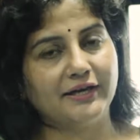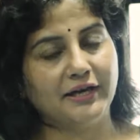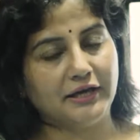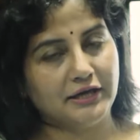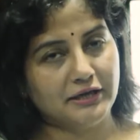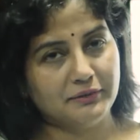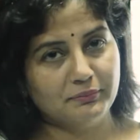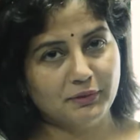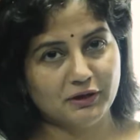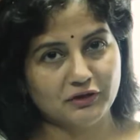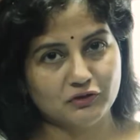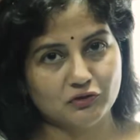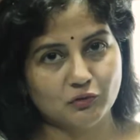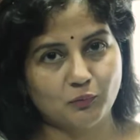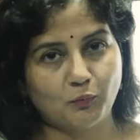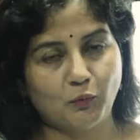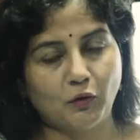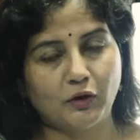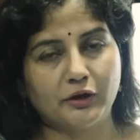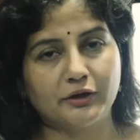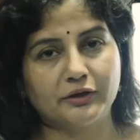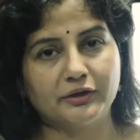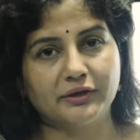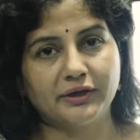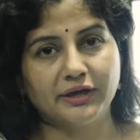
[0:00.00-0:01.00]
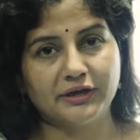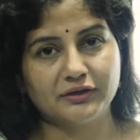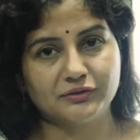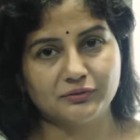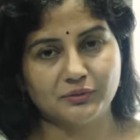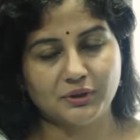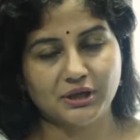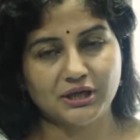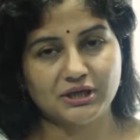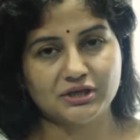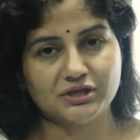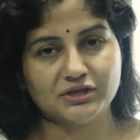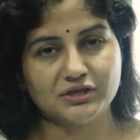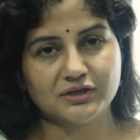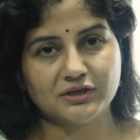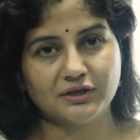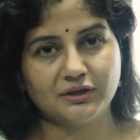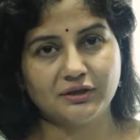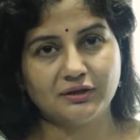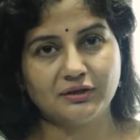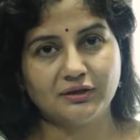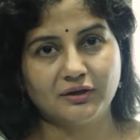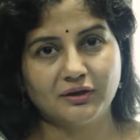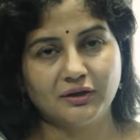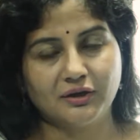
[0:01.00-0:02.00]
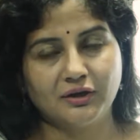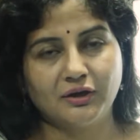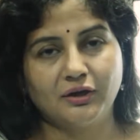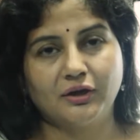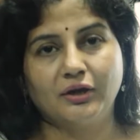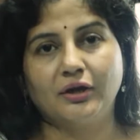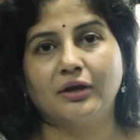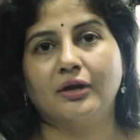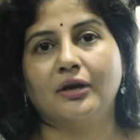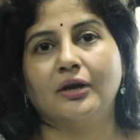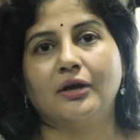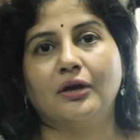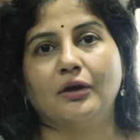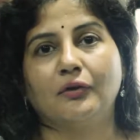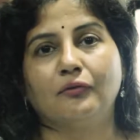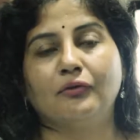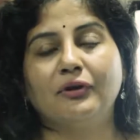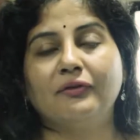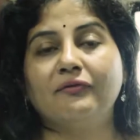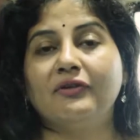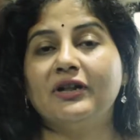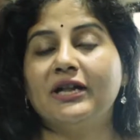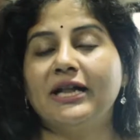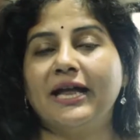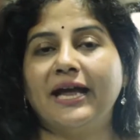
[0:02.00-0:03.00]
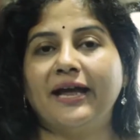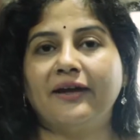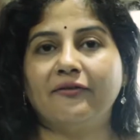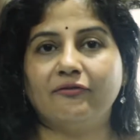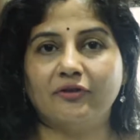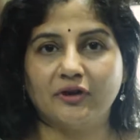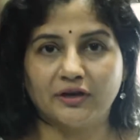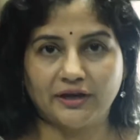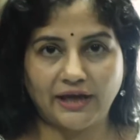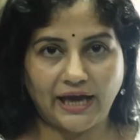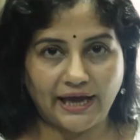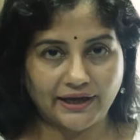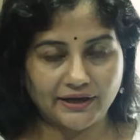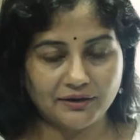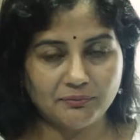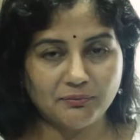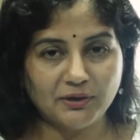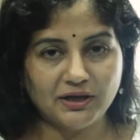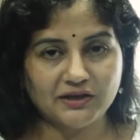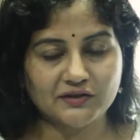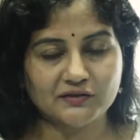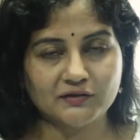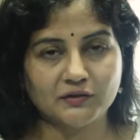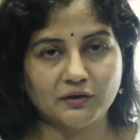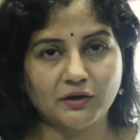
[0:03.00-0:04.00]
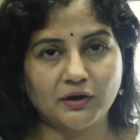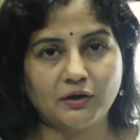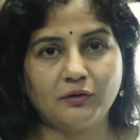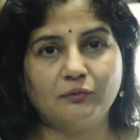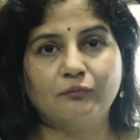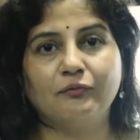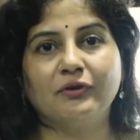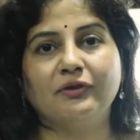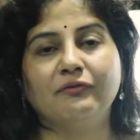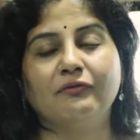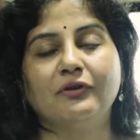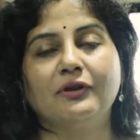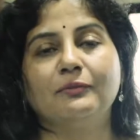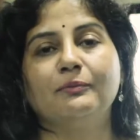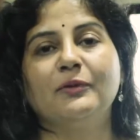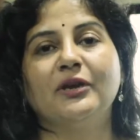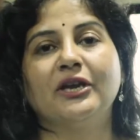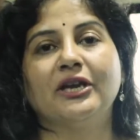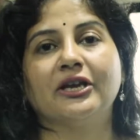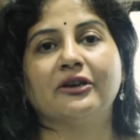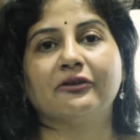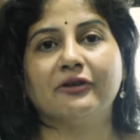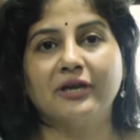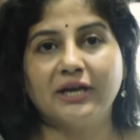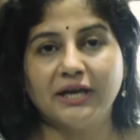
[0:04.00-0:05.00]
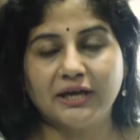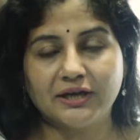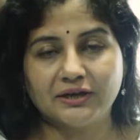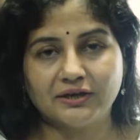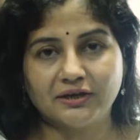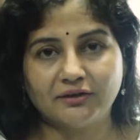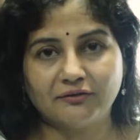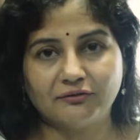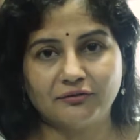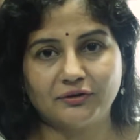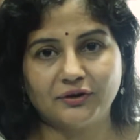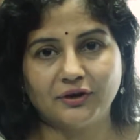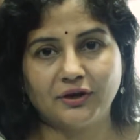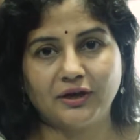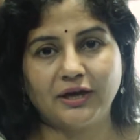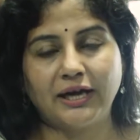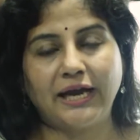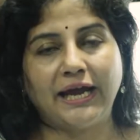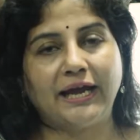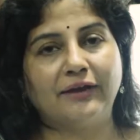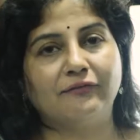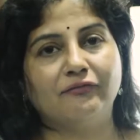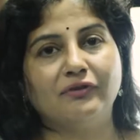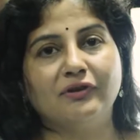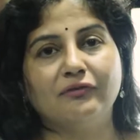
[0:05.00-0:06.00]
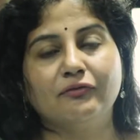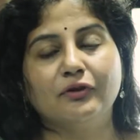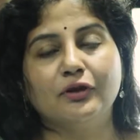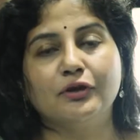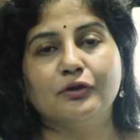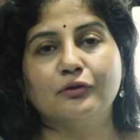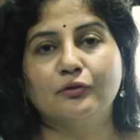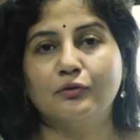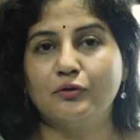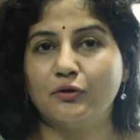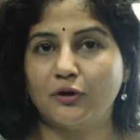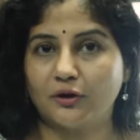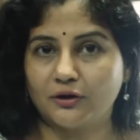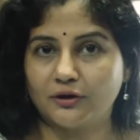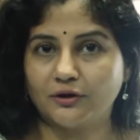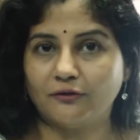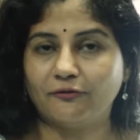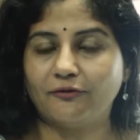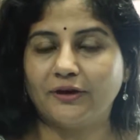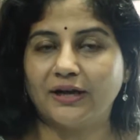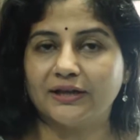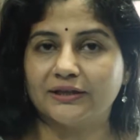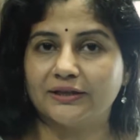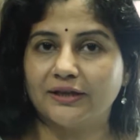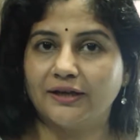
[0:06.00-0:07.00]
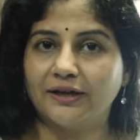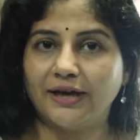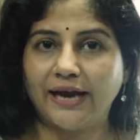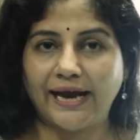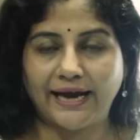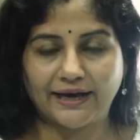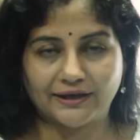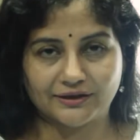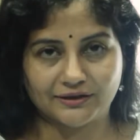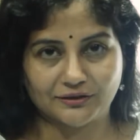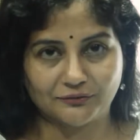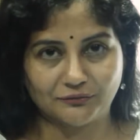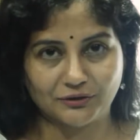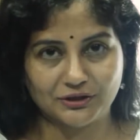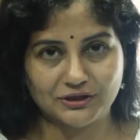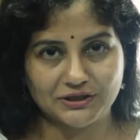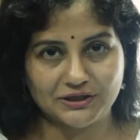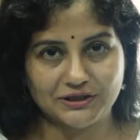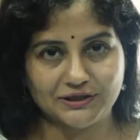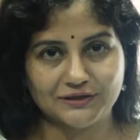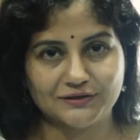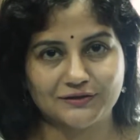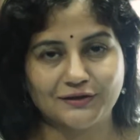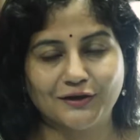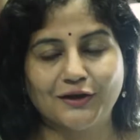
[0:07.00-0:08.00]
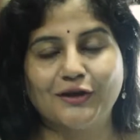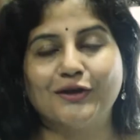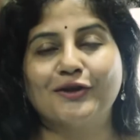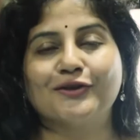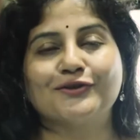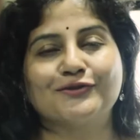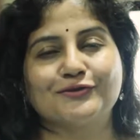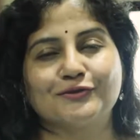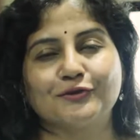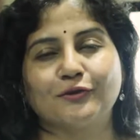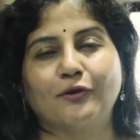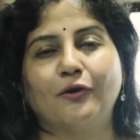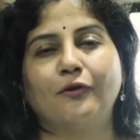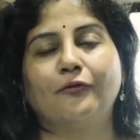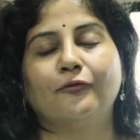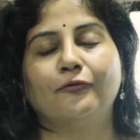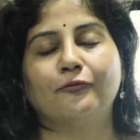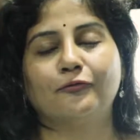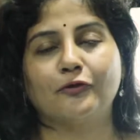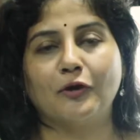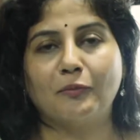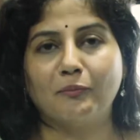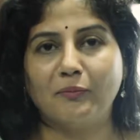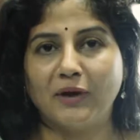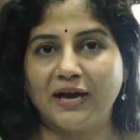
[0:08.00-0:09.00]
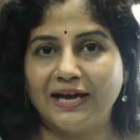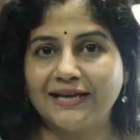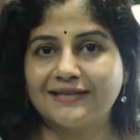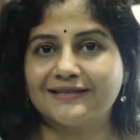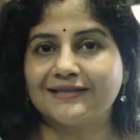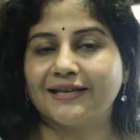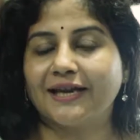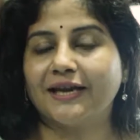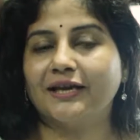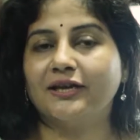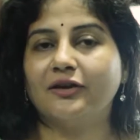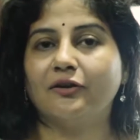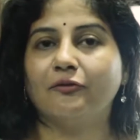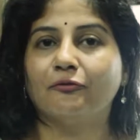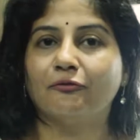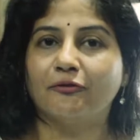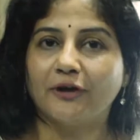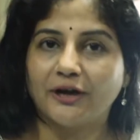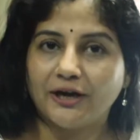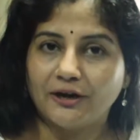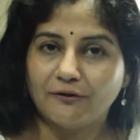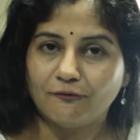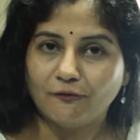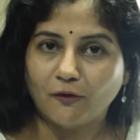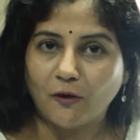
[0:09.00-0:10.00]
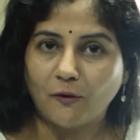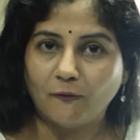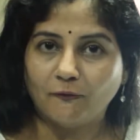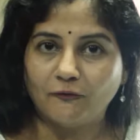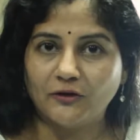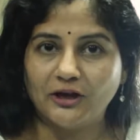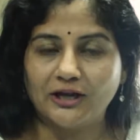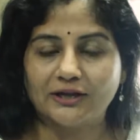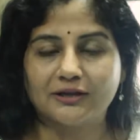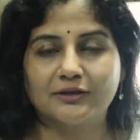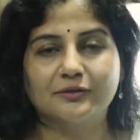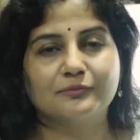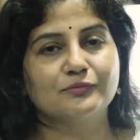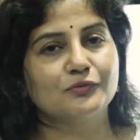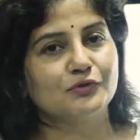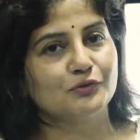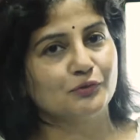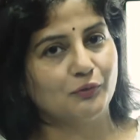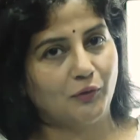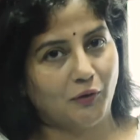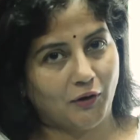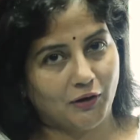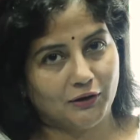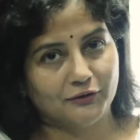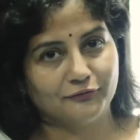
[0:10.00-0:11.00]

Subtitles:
Delhi Metropolitan Education. We will have academics here, we will be creative here, and we will do a lot of other activities. So from my side, a very warm welcome to all